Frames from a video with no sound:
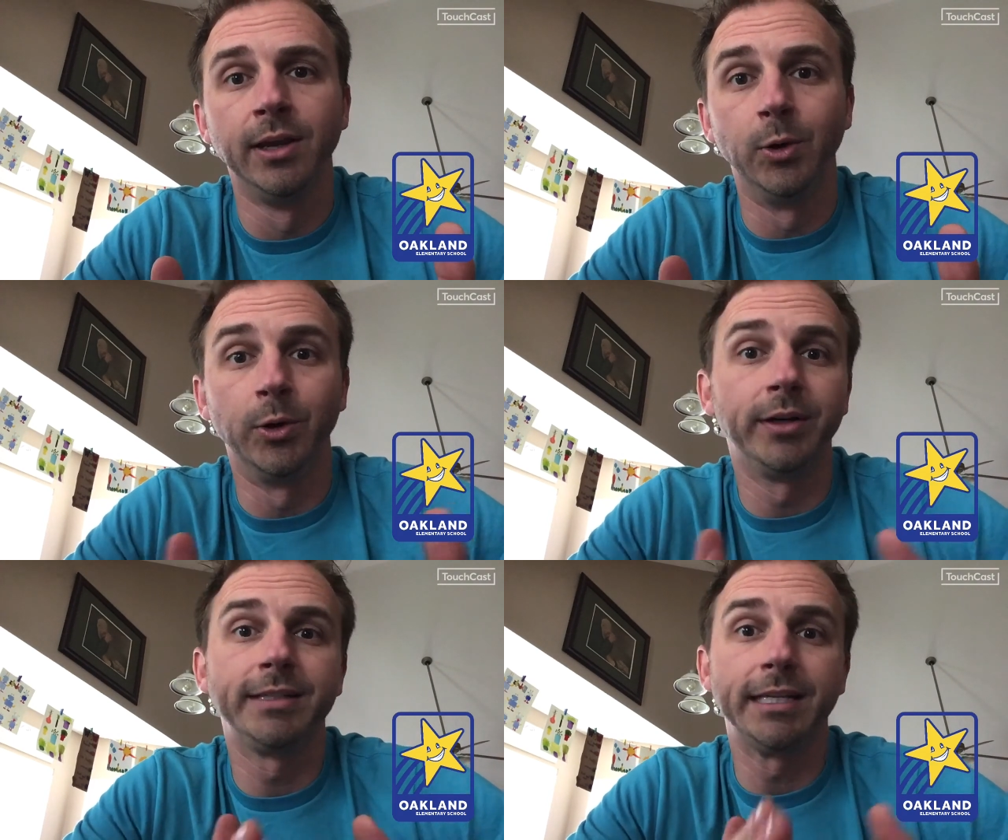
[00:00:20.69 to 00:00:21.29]

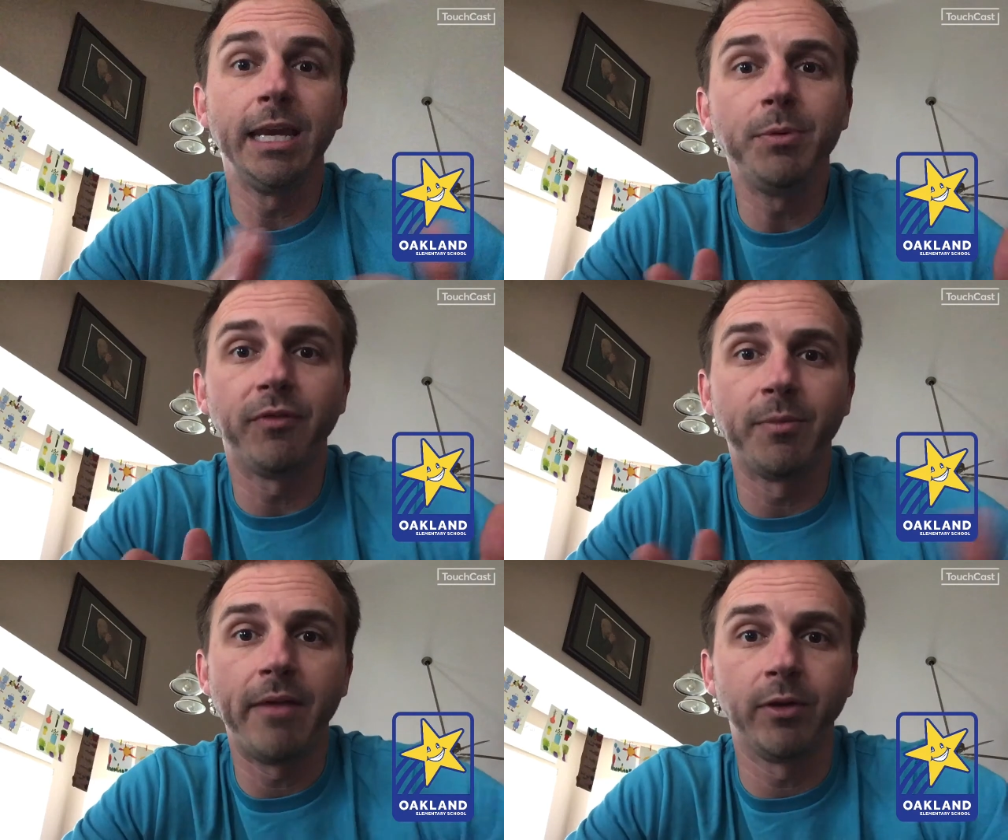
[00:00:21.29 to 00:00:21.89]
or to keep you
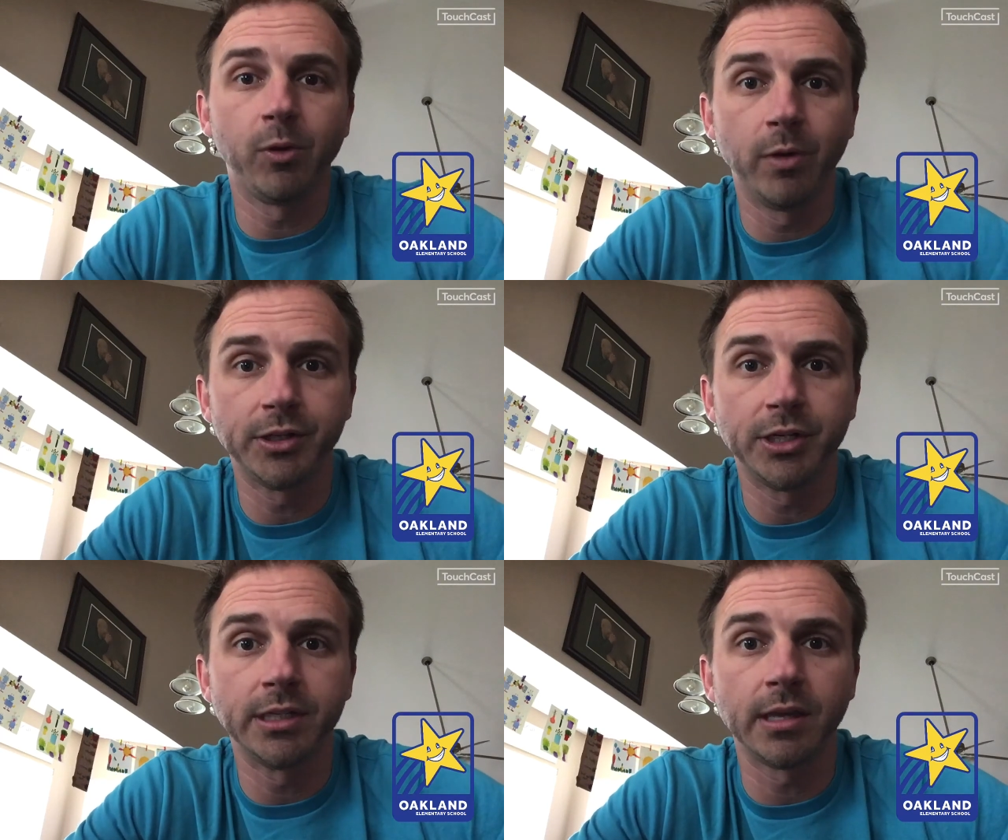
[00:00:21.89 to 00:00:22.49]
from having
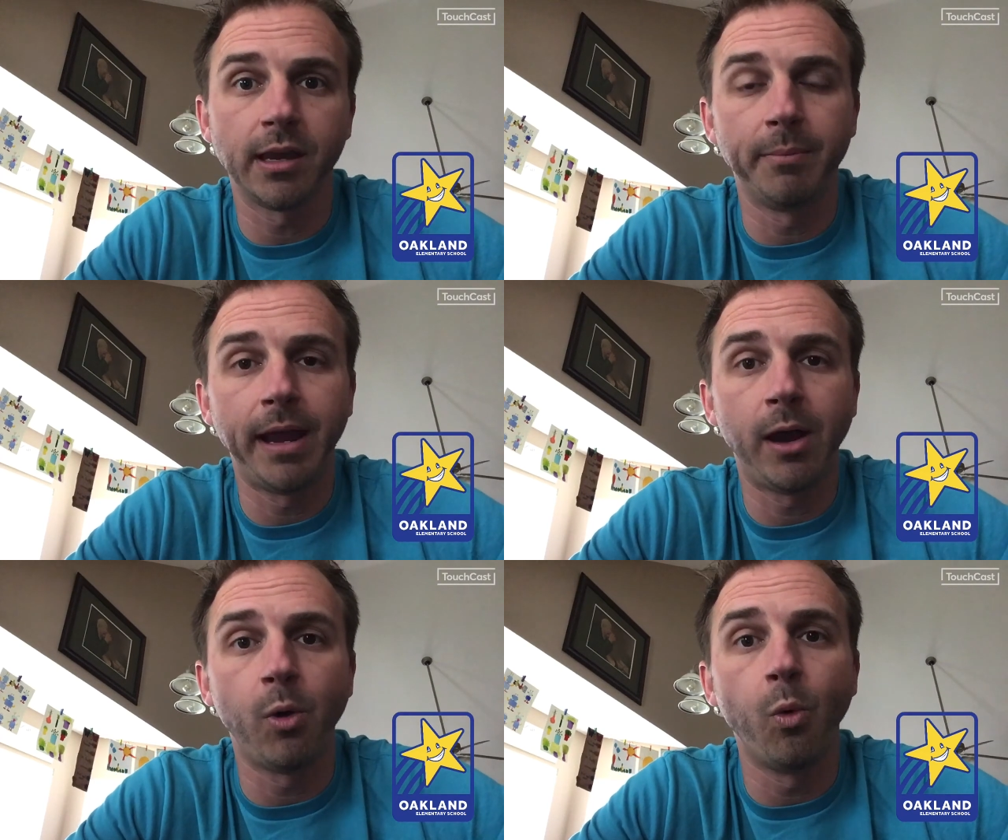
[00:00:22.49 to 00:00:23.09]
questions
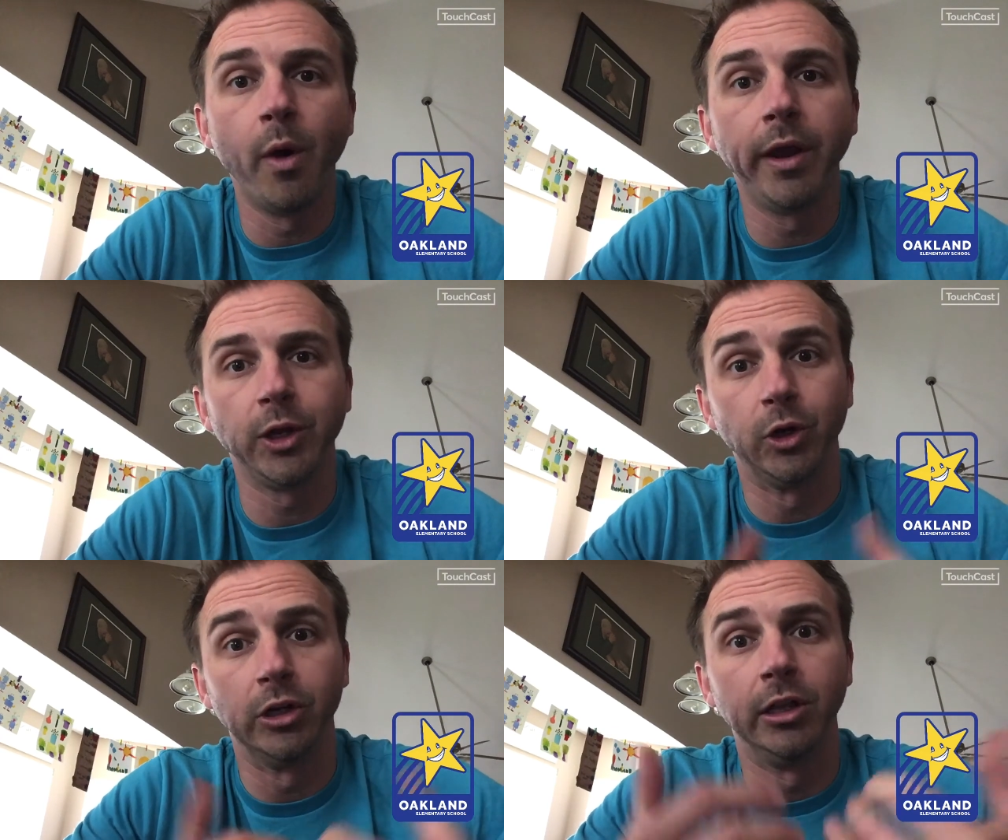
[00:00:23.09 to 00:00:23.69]
about what
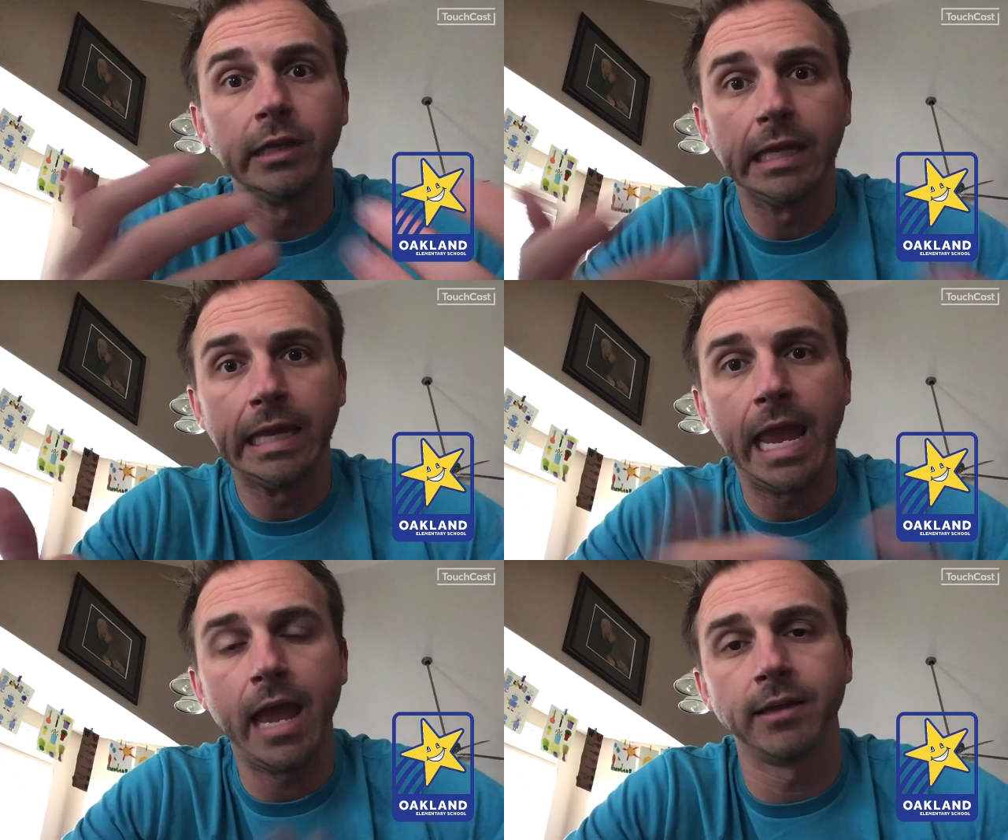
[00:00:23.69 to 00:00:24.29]
you're
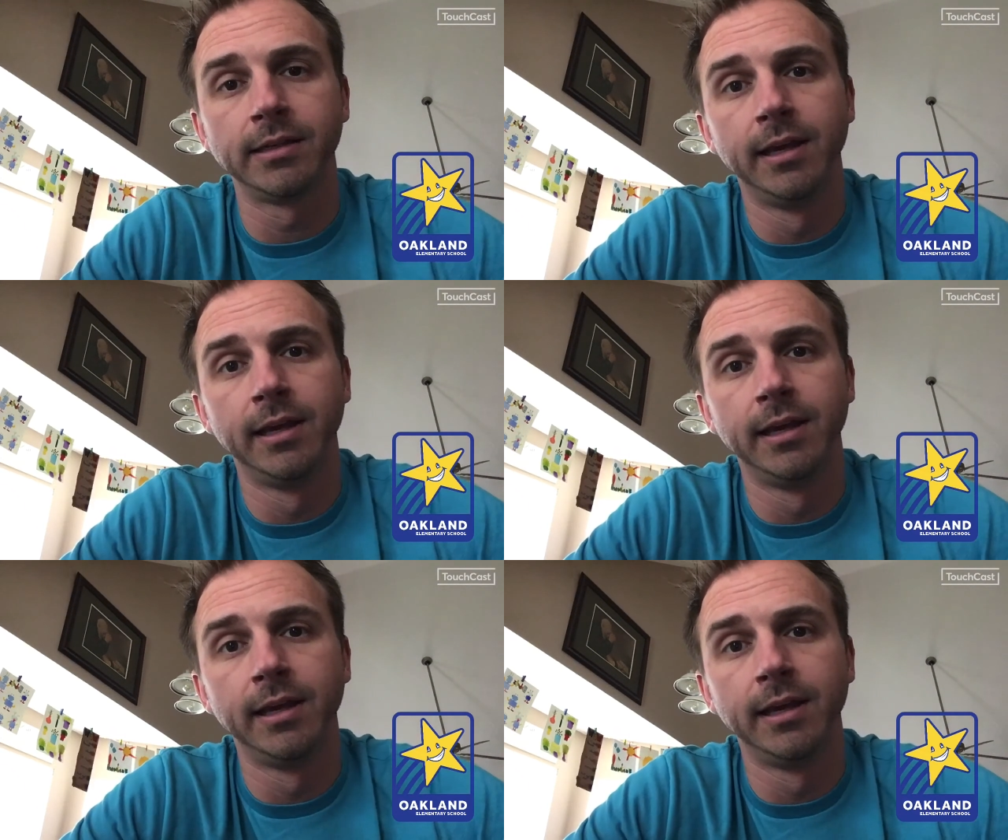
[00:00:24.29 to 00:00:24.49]
looking at